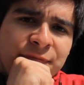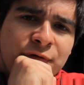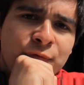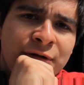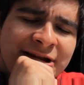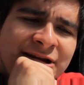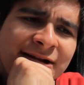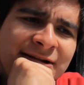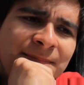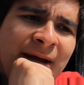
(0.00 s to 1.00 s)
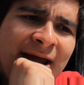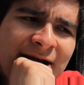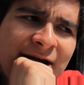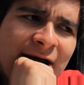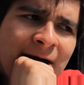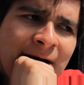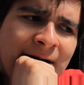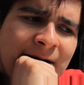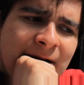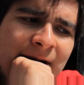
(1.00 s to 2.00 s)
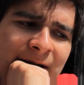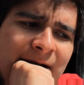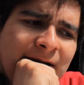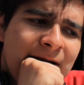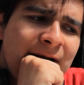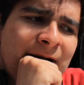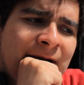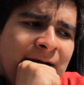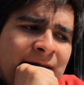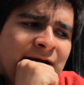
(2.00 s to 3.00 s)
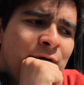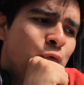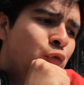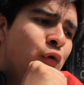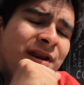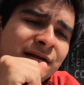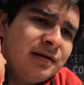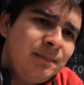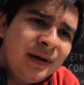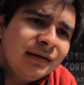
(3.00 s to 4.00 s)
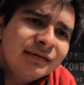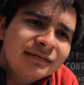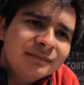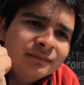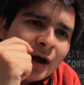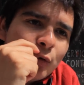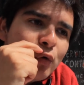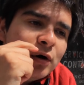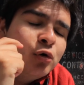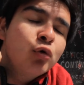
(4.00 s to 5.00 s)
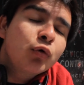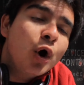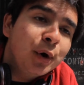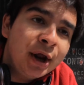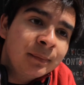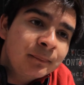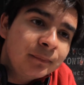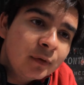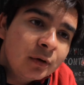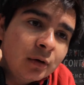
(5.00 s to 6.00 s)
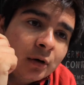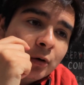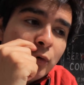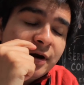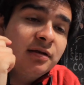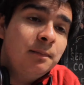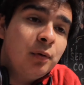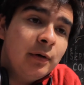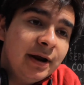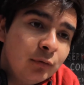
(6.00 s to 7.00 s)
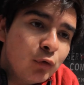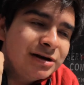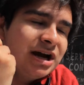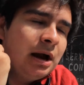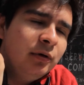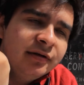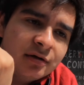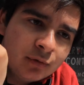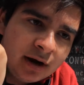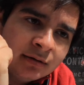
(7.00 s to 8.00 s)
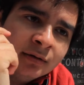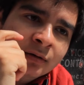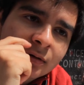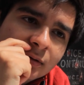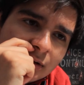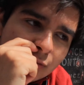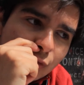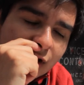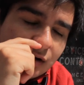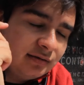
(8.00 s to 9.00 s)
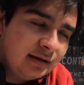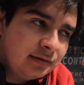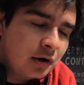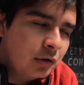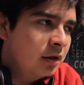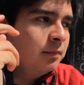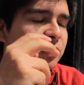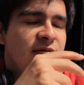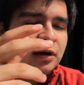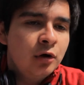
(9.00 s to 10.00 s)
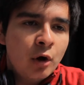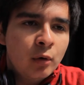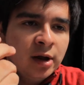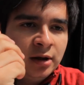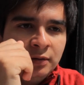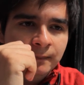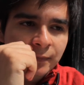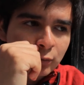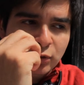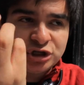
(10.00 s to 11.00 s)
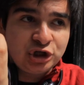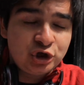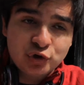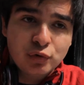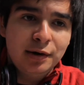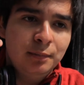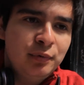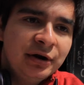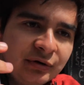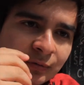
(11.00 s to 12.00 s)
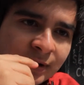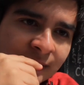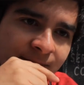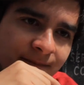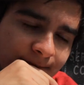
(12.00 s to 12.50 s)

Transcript: So it really does depend on like what is the piece, like who wrote it, what's the point, what time was it written, where is the music going, what do you want to bring to it.